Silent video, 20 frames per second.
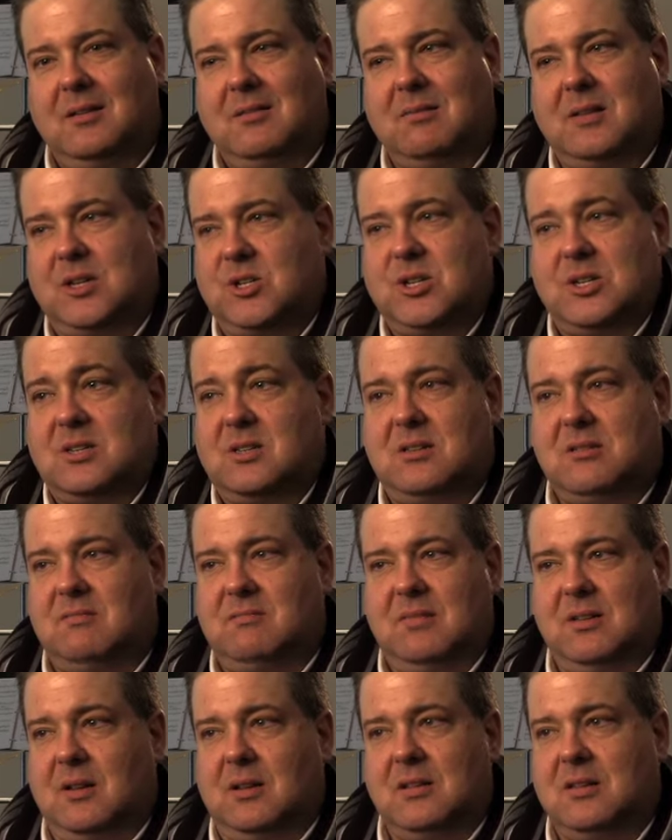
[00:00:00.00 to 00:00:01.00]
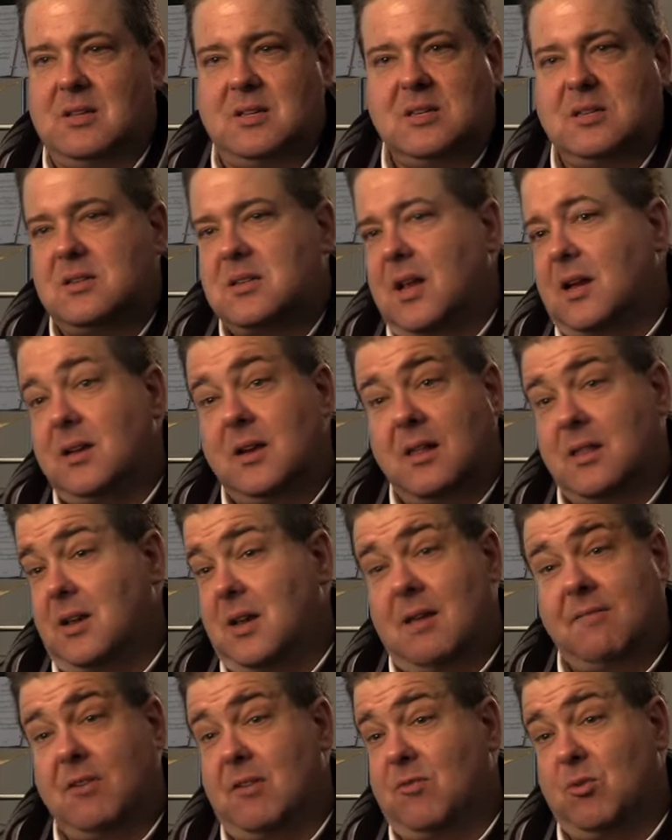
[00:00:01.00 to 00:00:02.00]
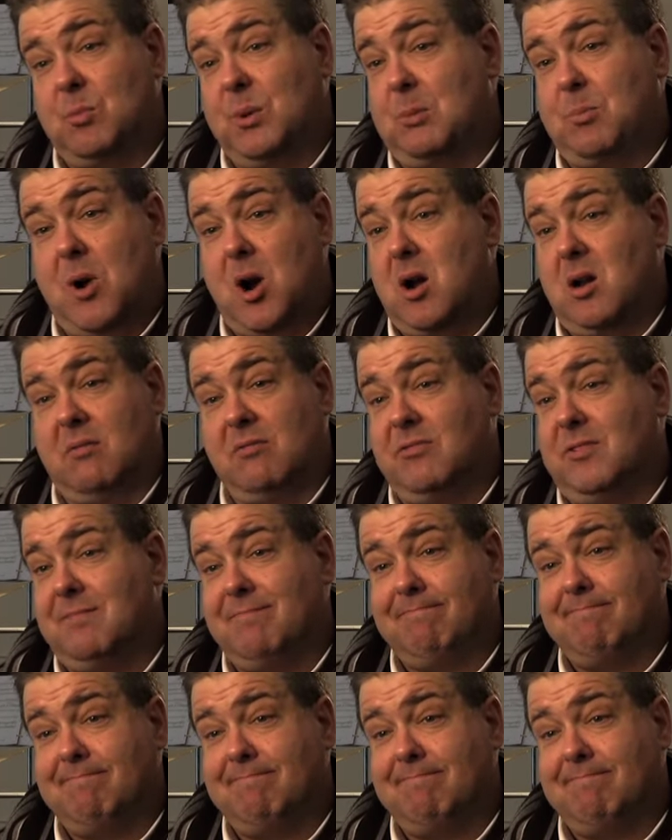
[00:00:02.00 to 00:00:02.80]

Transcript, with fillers: That just, this is like nothing I've ever been a part of.